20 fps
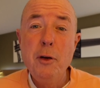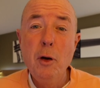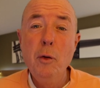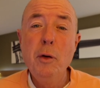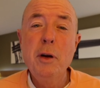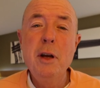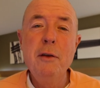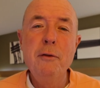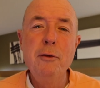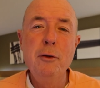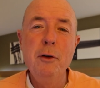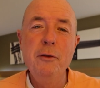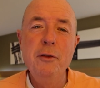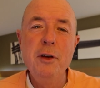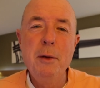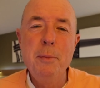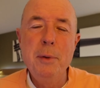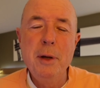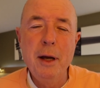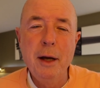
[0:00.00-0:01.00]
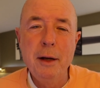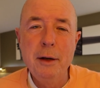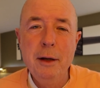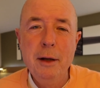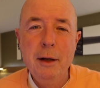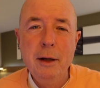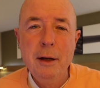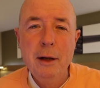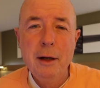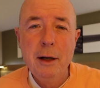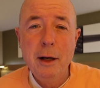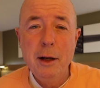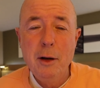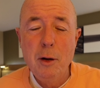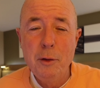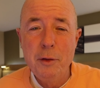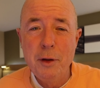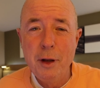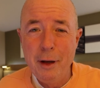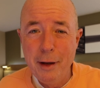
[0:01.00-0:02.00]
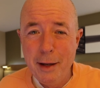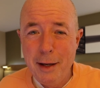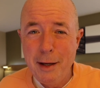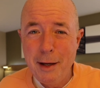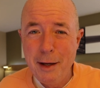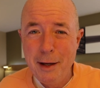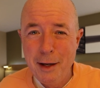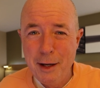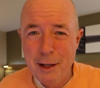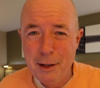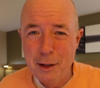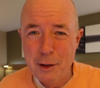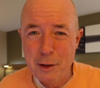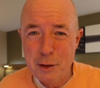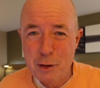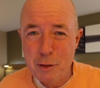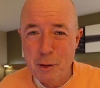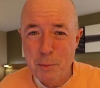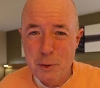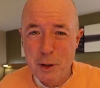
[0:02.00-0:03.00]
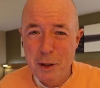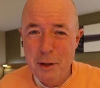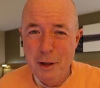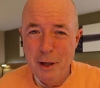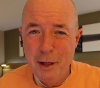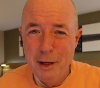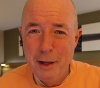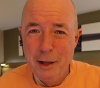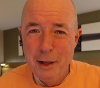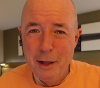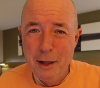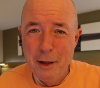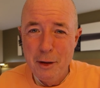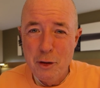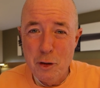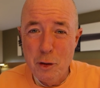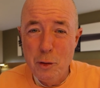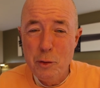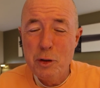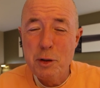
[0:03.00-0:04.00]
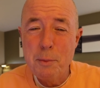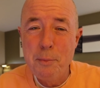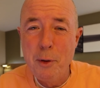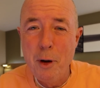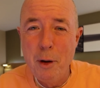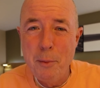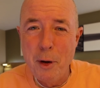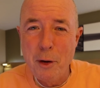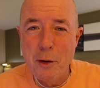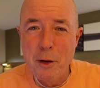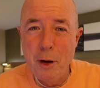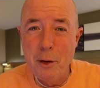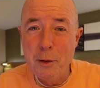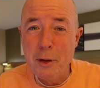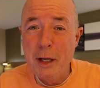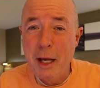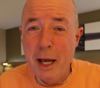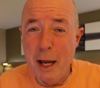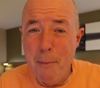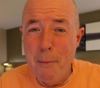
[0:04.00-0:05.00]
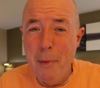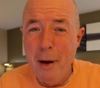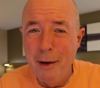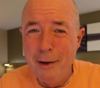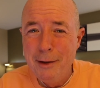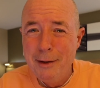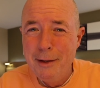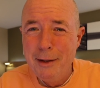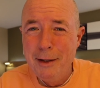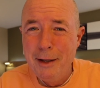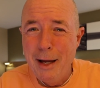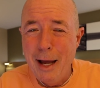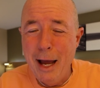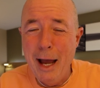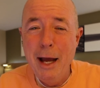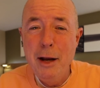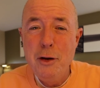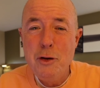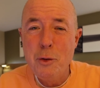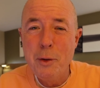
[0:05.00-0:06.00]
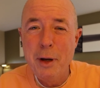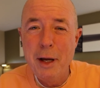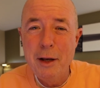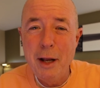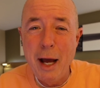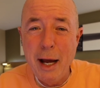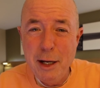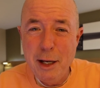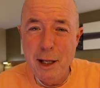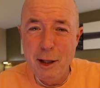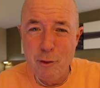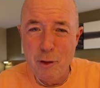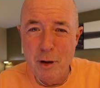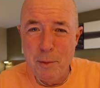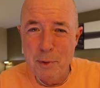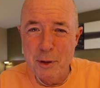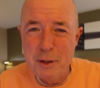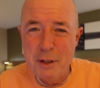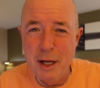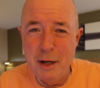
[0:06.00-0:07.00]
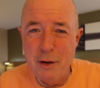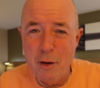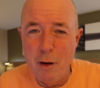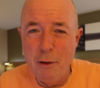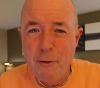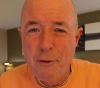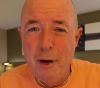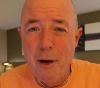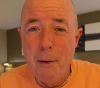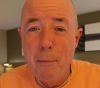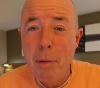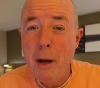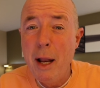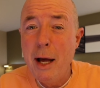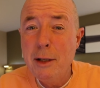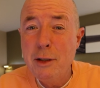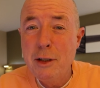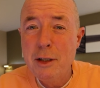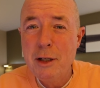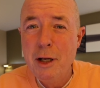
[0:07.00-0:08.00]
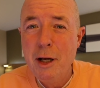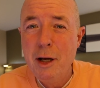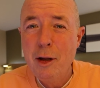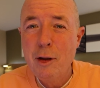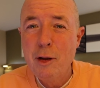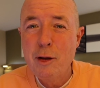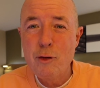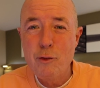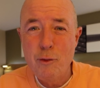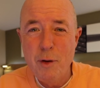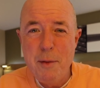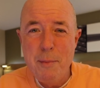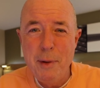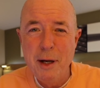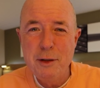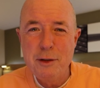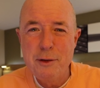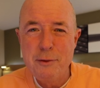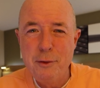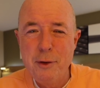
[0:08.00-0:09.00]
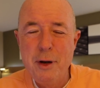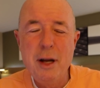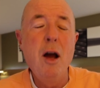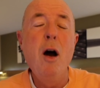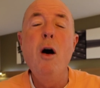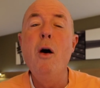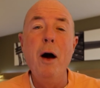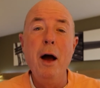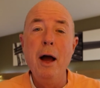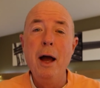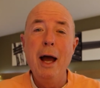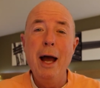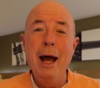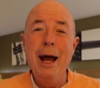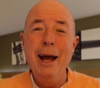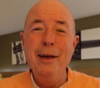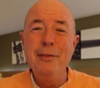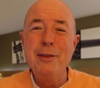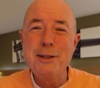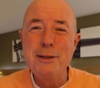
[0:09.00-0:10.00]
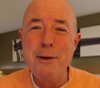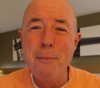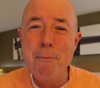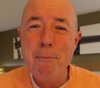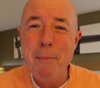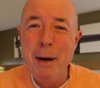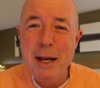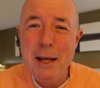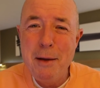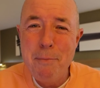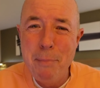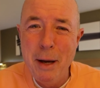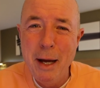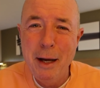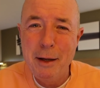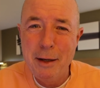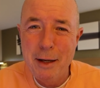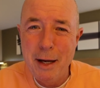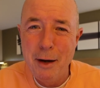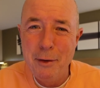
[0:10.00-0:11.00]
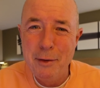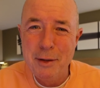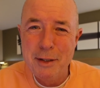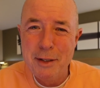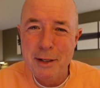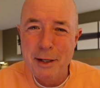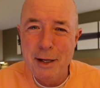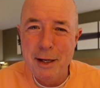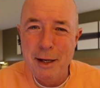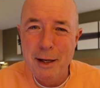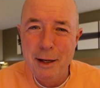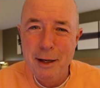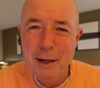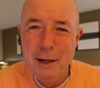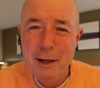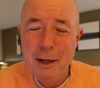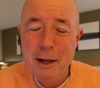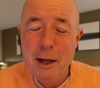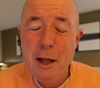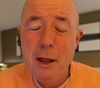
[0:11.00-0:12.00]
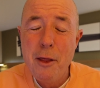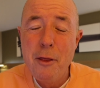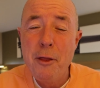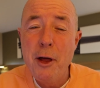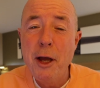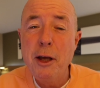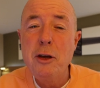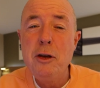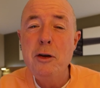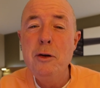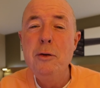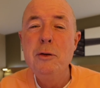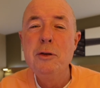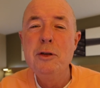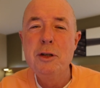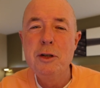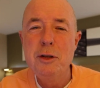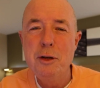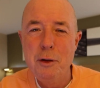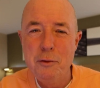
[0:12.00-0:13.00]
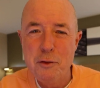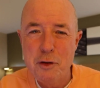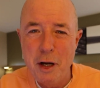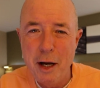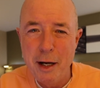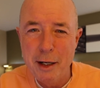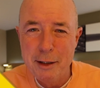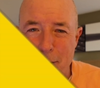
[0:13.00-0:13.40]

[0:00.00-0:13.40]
you're looking for a VPN, click on the link in the description, use the promo code KIM, and you'll get 83% off, plus 3 months free. Oh, and there's a money-back guarantee. Thank you, Surfshark.